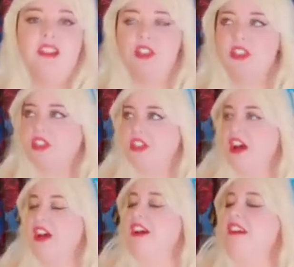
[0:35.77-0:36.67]
the
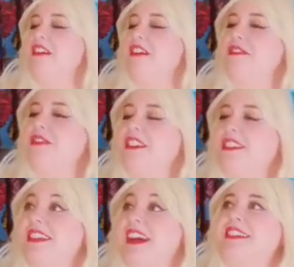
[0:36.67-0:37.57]
star of
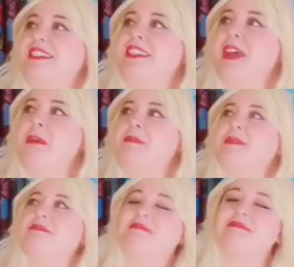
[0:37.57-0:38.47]
this nightclub.
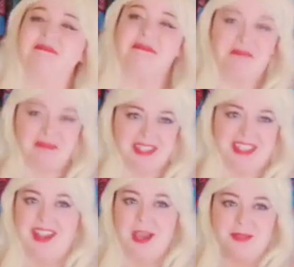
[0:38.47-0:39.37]

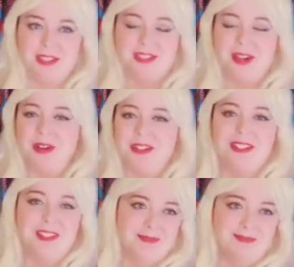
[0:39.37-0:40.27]
And I'm the star
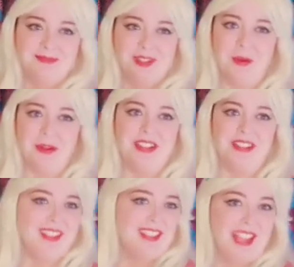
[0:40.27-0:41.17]
because no one
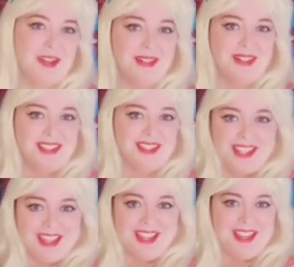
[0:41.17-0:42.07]
else is allowed to
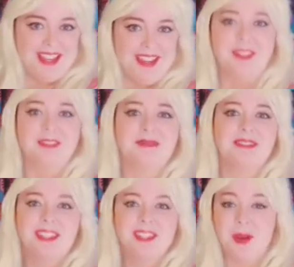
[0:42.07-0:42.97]
sing here.
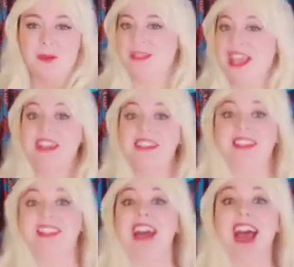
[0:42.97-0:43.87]
So,
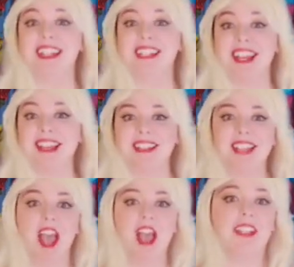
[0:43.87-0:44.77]
tonight is
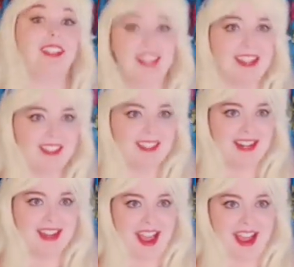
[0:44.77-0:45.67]
Disney
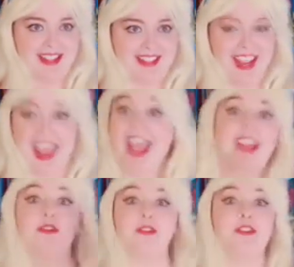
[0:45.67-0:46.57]
night,
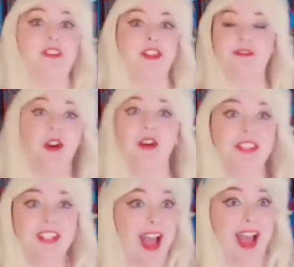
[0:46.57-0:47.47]
and for, for the
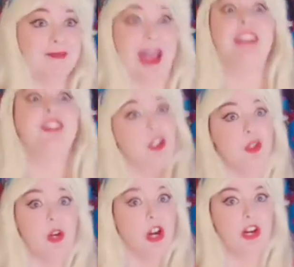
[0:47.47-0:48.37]
first time, as
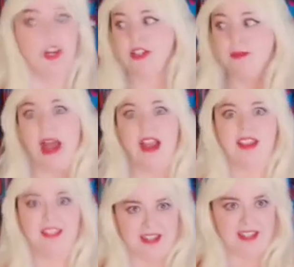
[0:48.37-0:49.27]
you heard
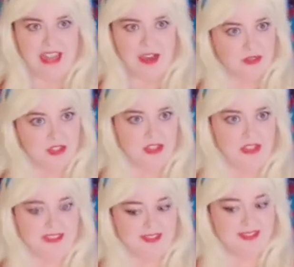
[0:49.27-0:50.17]
my
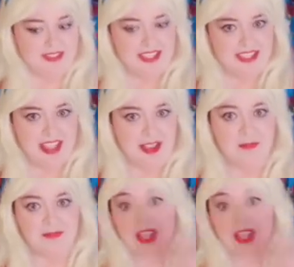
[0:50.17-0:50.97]
announcer say,